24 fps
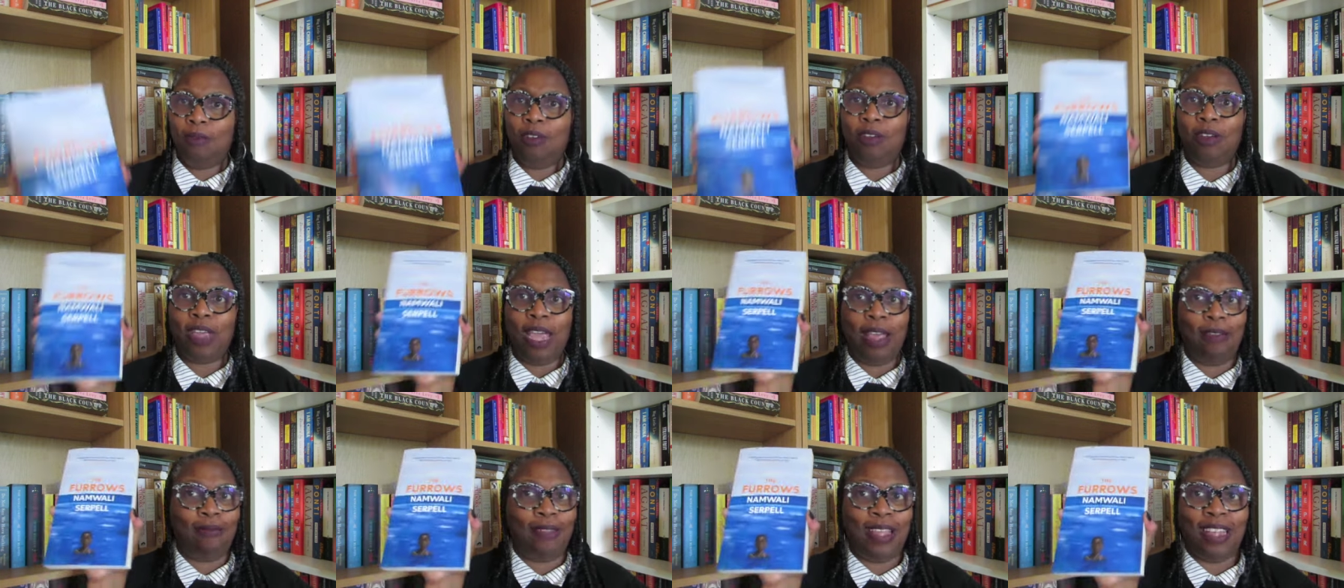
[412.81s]

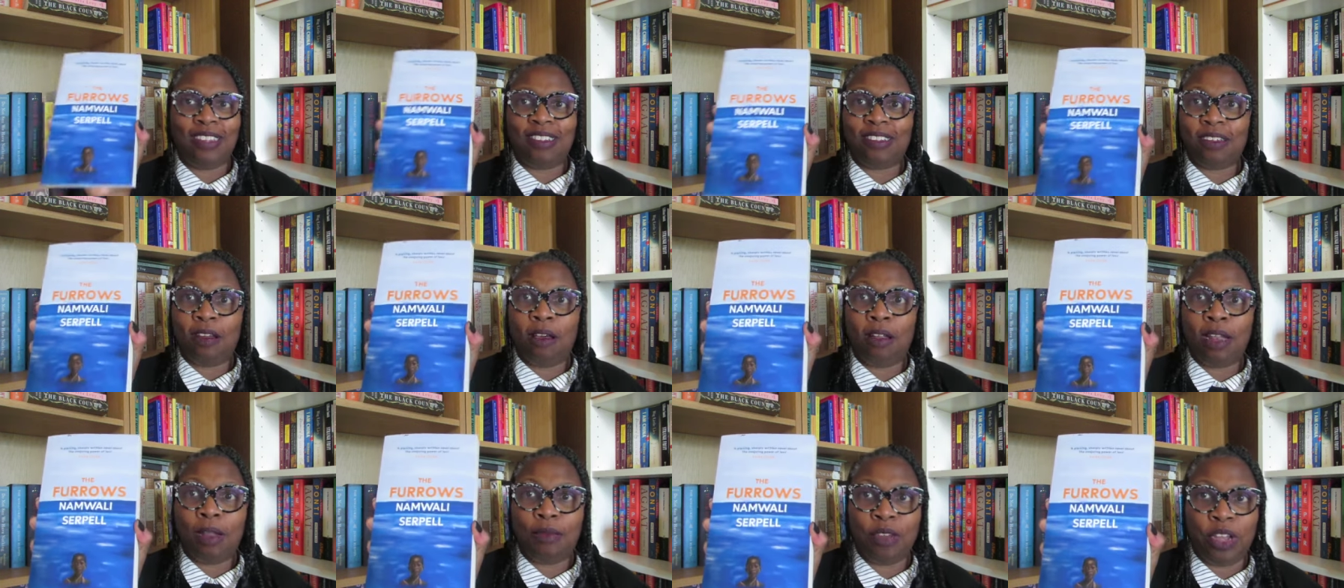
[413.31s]
Okay, that's
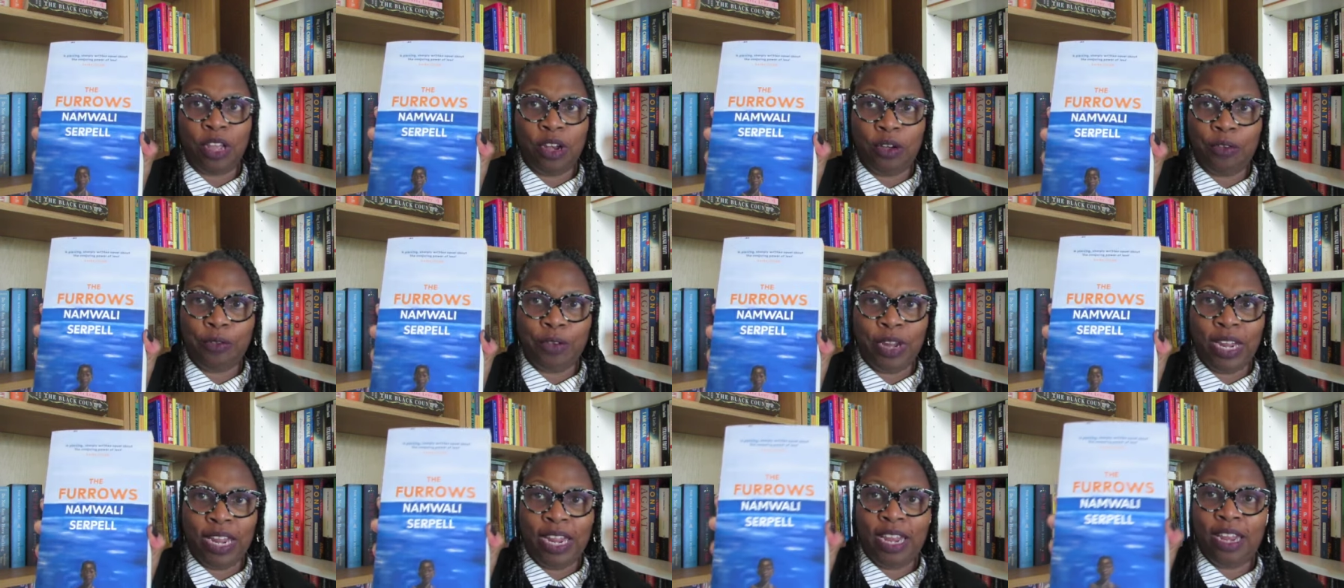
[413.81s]
all I'm going to
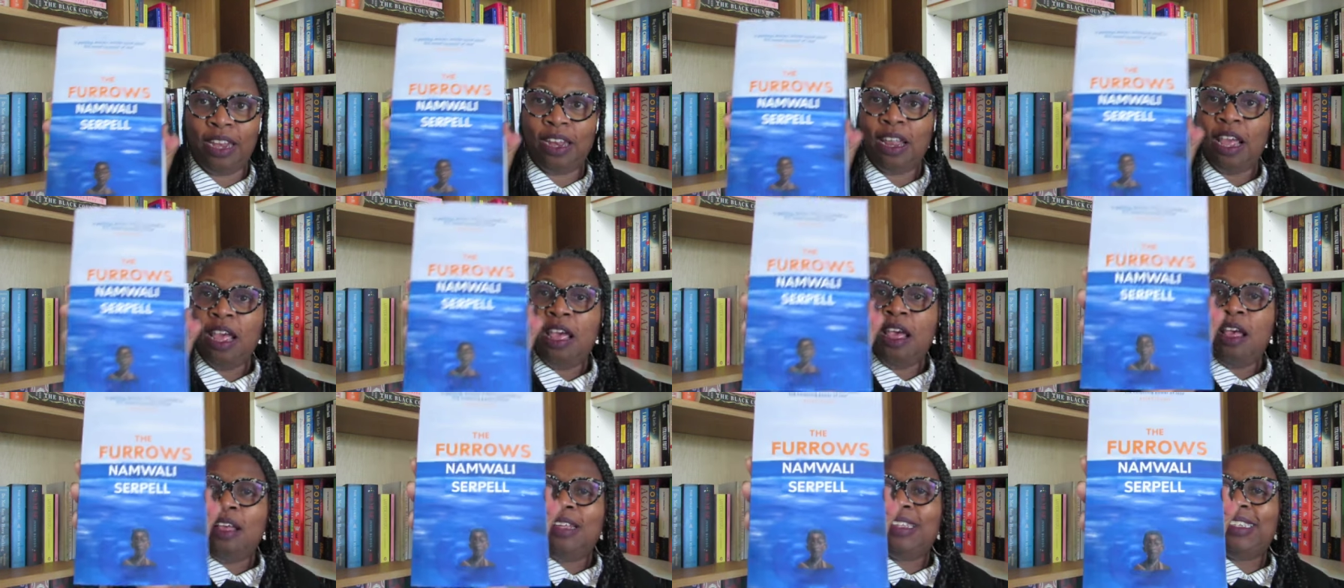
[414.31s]
read.
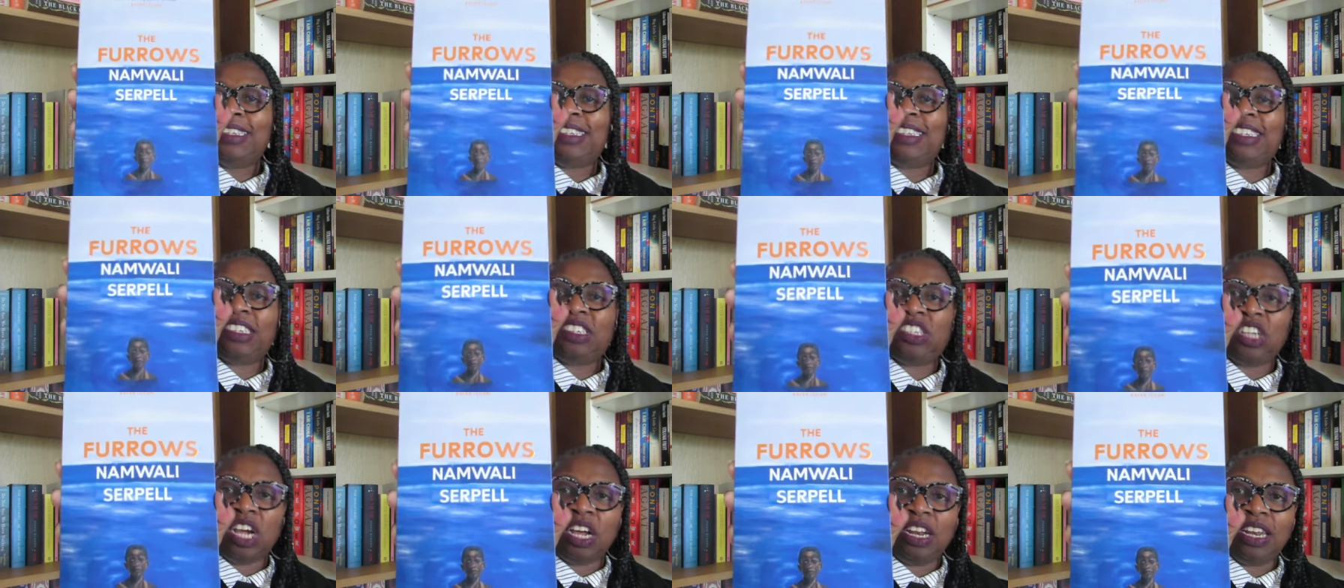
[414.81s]

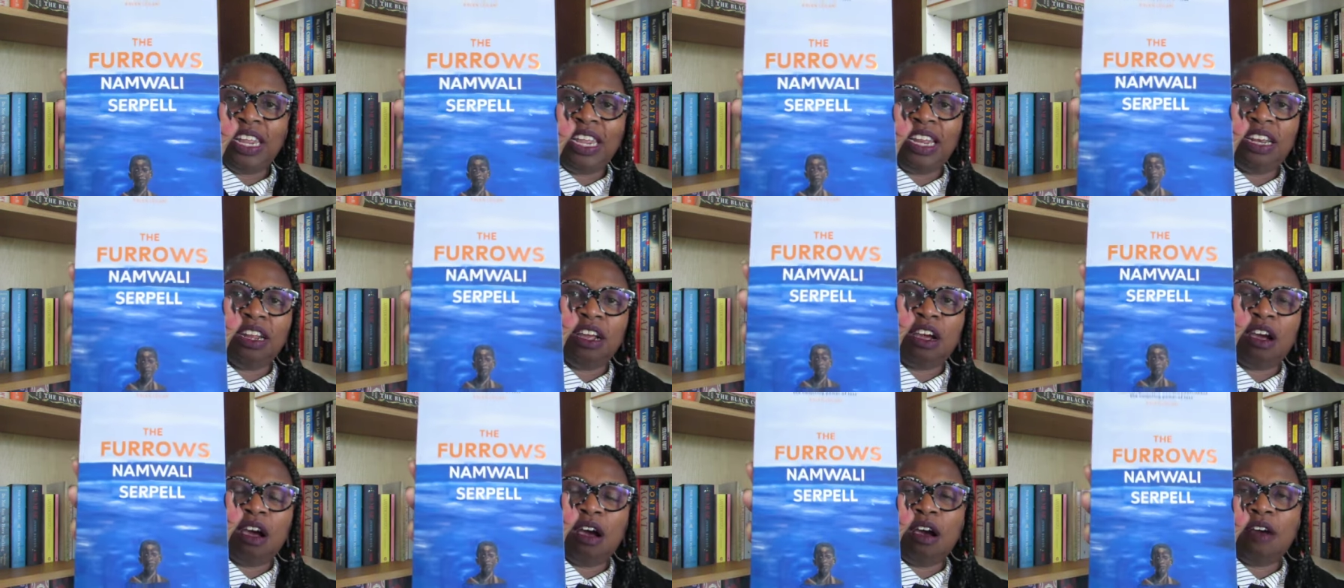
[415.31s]

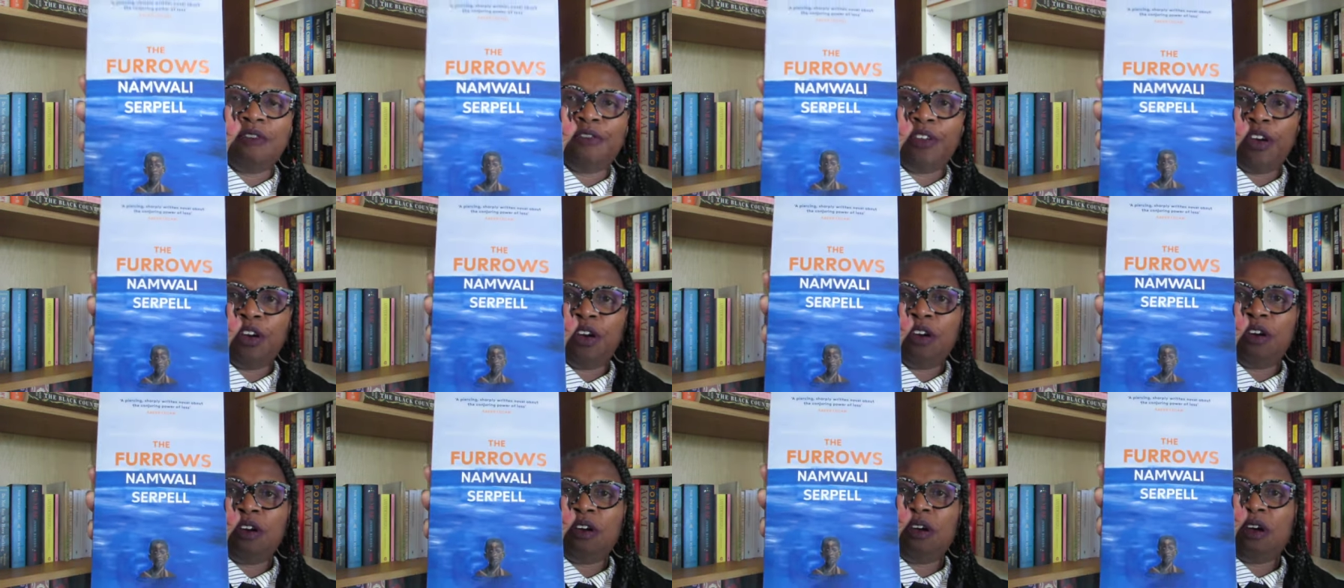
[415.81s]
Stunning
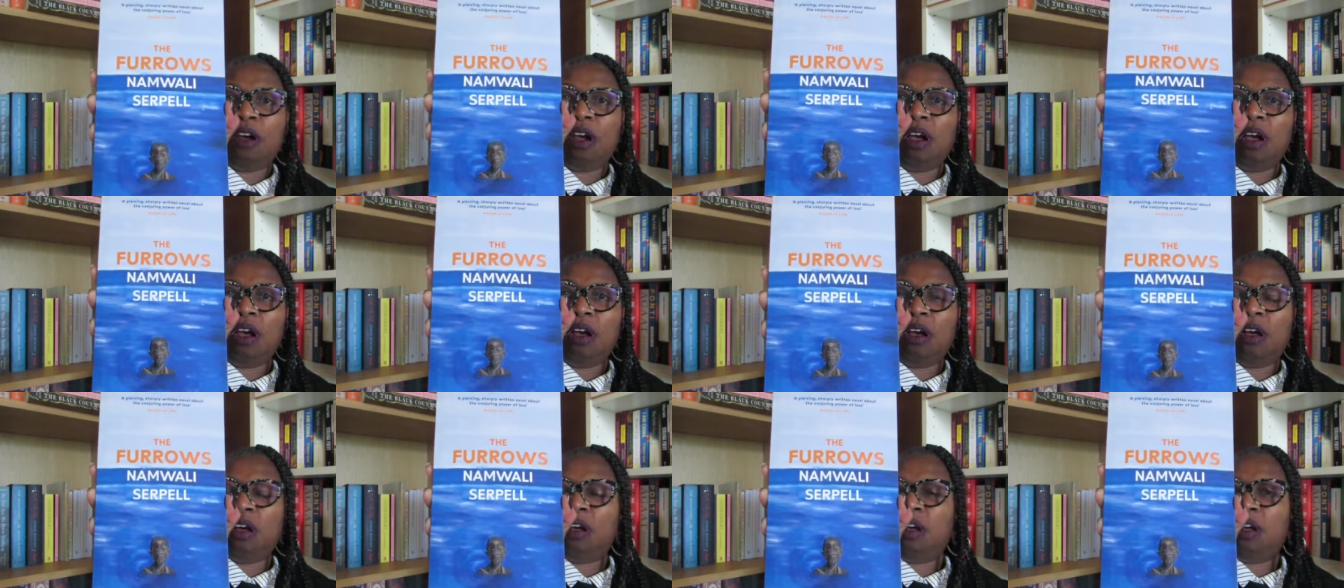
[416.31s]
cover.
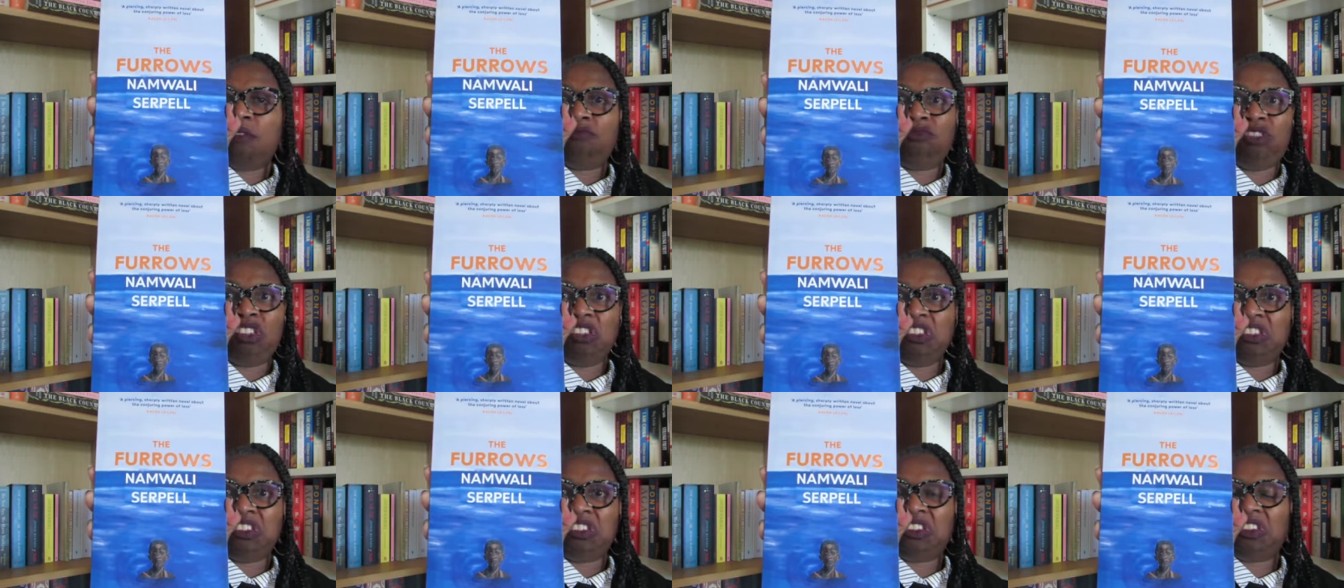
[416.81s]
Uh,
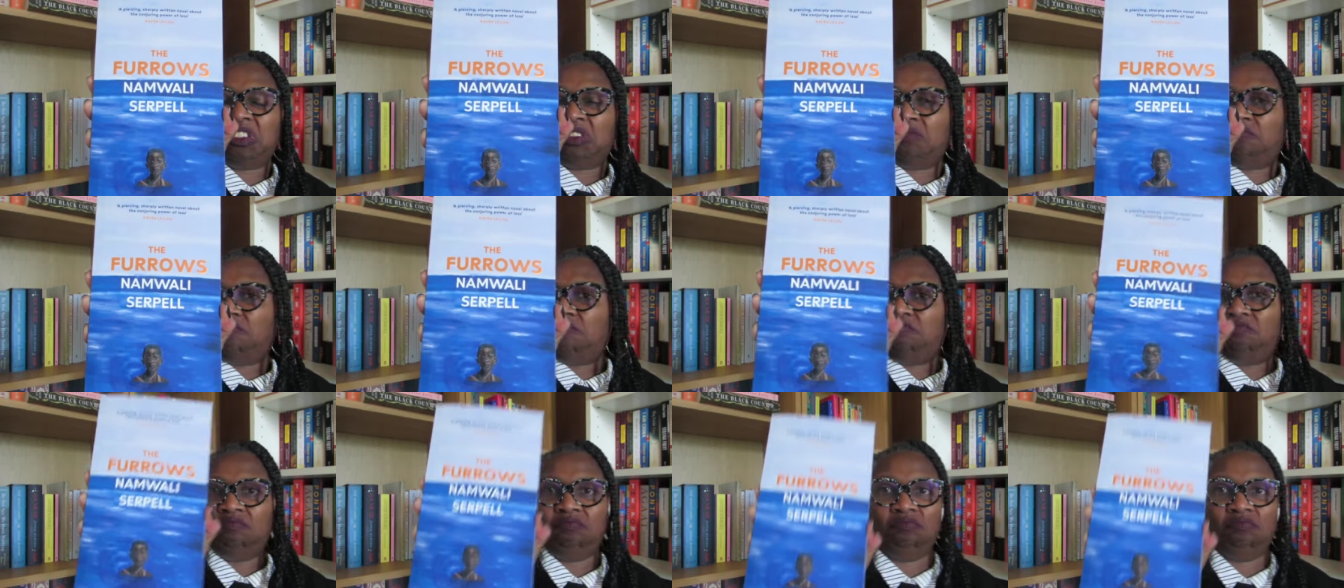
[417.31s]
just,